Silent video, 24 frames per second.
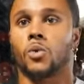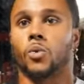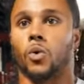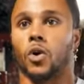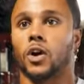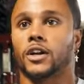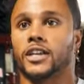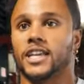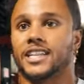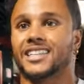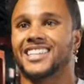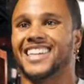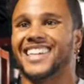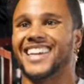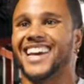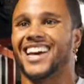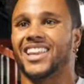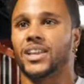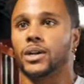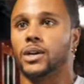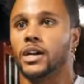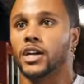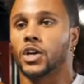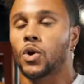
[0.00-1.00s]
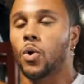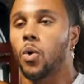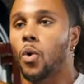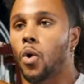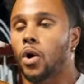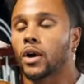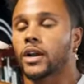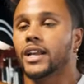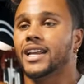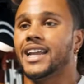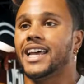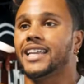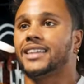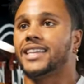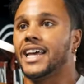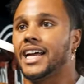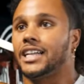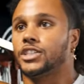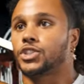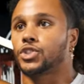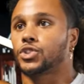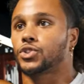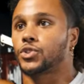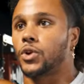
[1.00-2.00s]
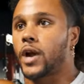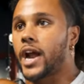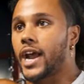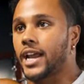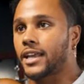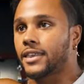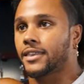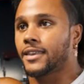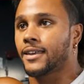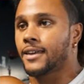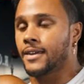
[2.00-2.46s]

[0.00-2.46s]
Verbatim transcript: working together to coordinate that strength.